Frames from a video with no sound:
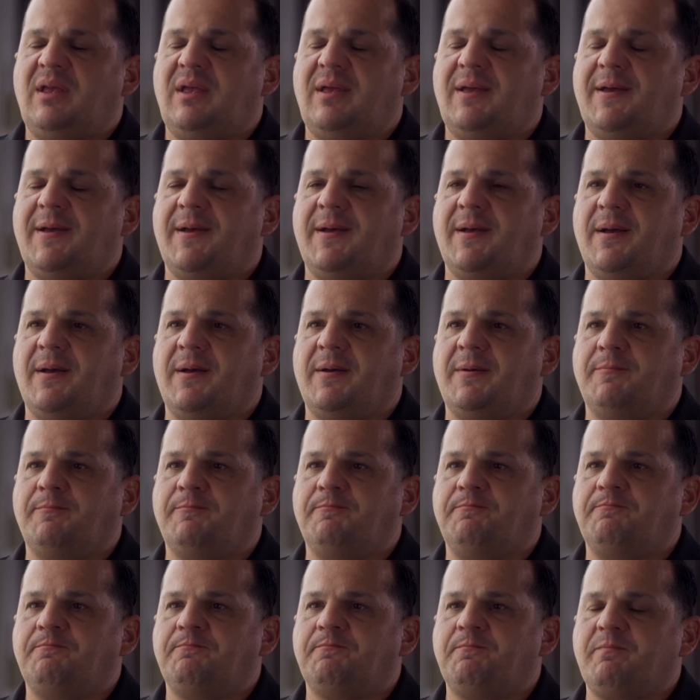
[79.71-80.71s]

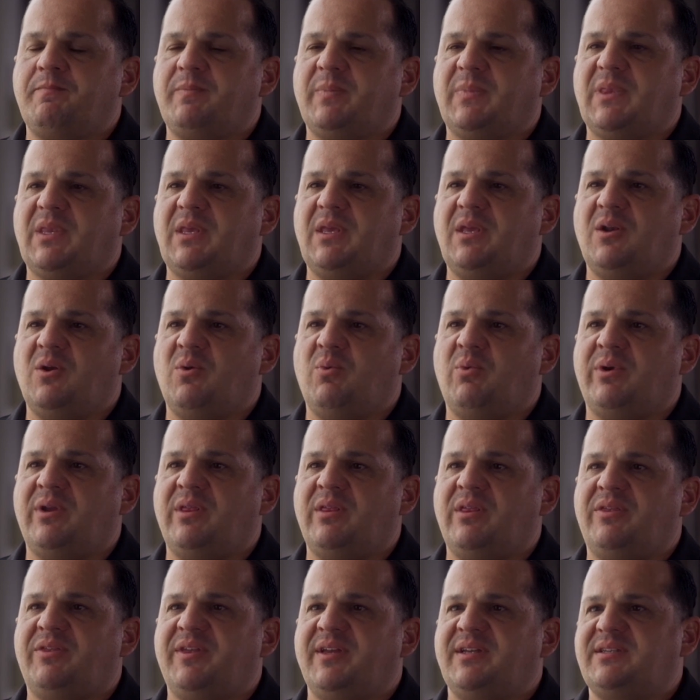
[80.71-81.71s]
One of
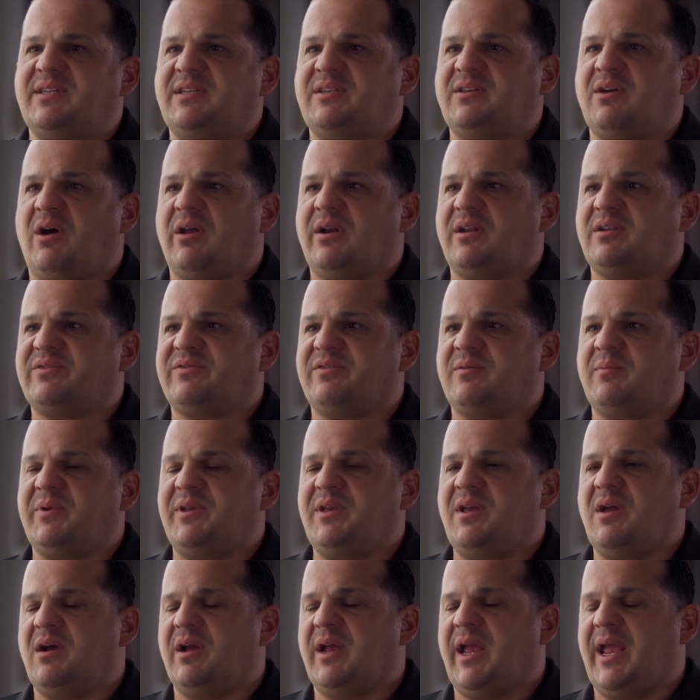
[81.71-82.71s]
the things he taught us from a
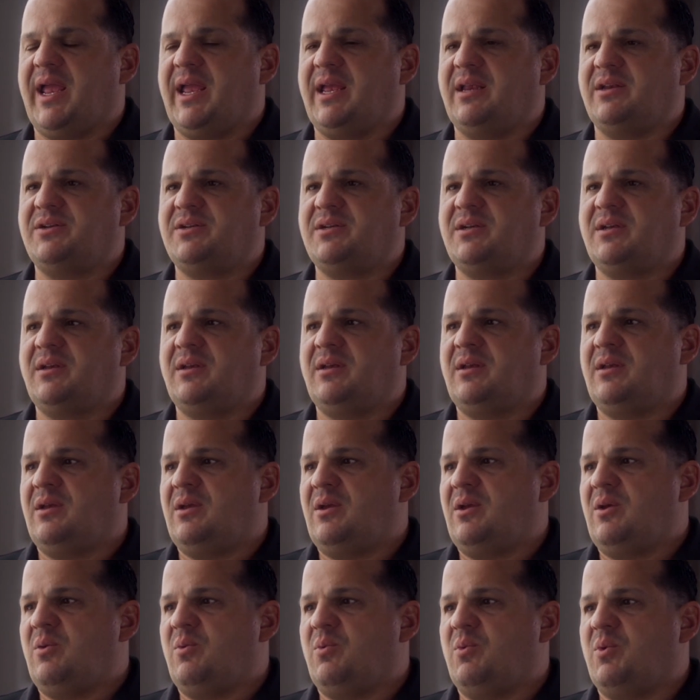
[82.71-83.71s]
young age
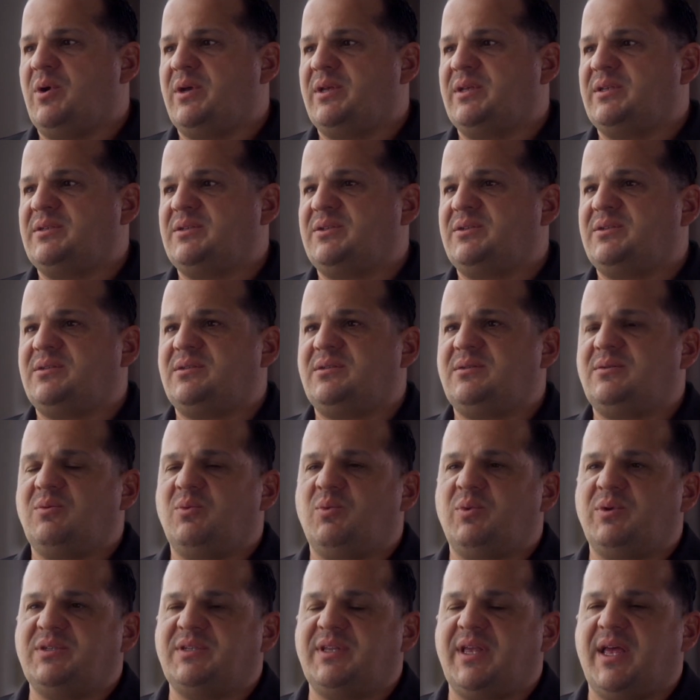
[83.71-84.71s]
was
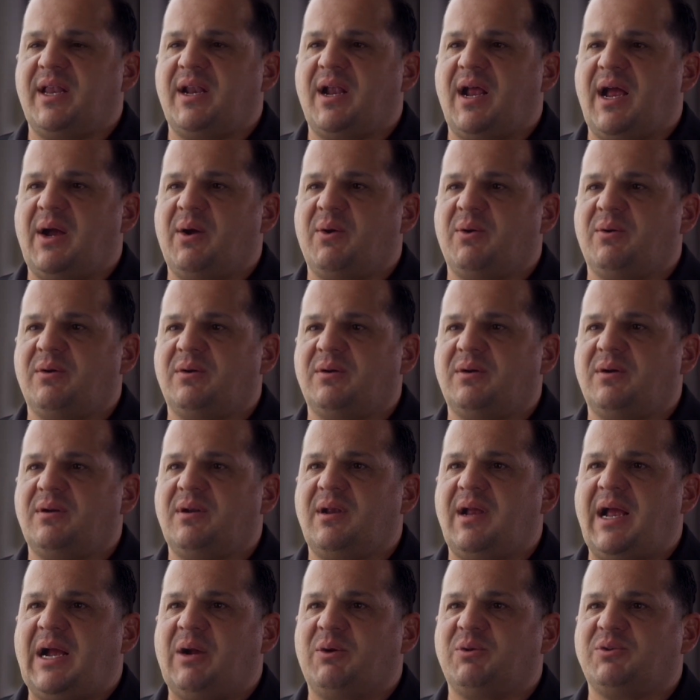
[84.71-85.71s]
that
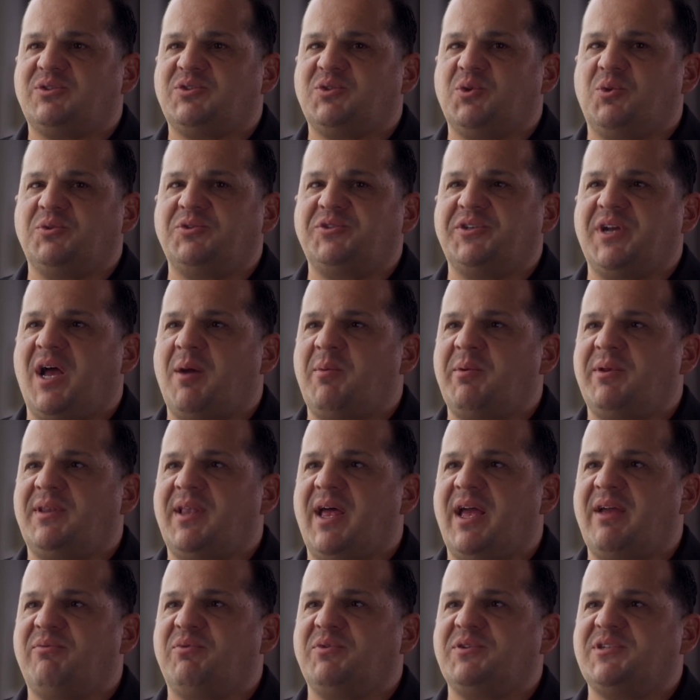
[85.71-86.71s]
our sole job in
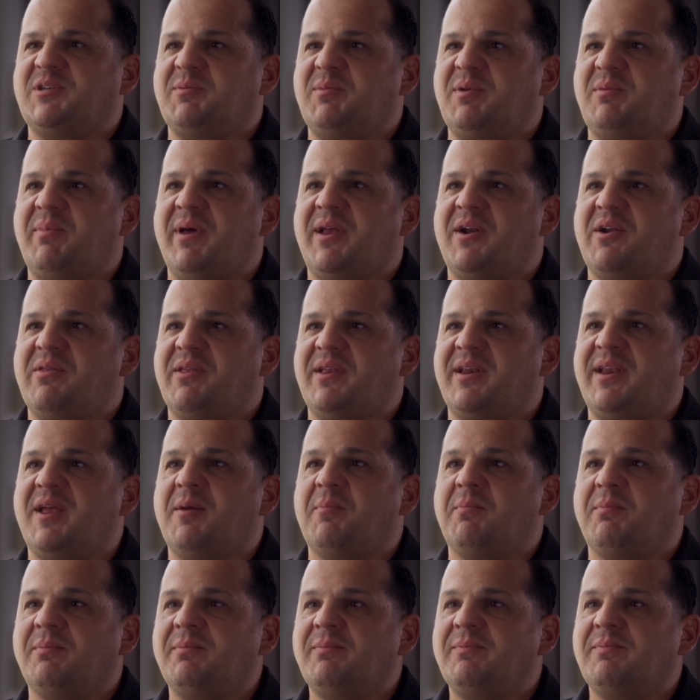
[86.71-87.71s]
life was to be better than
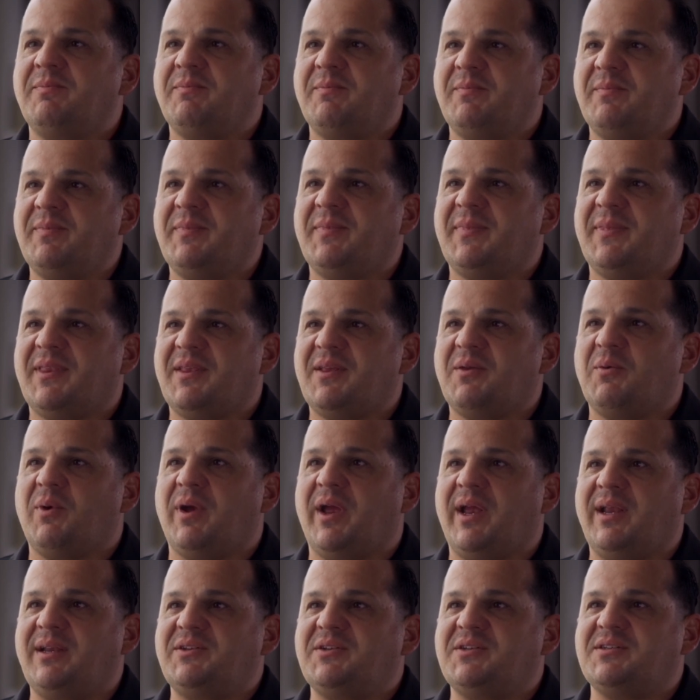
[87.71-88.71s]
him,
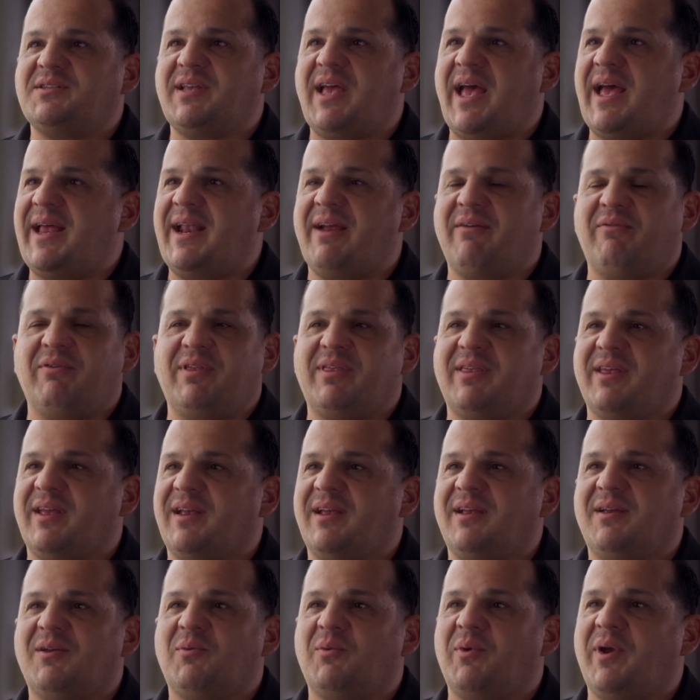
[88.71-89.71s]
right? Just add
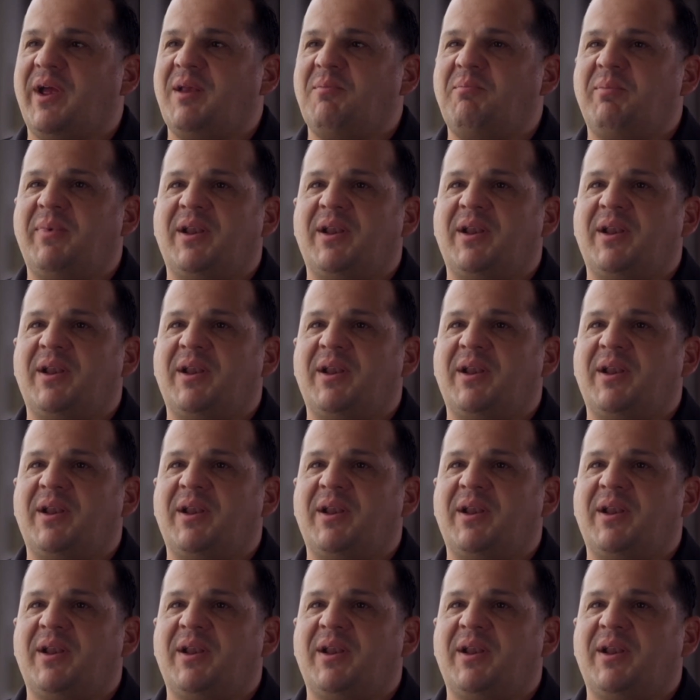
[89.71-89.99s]
everything, right?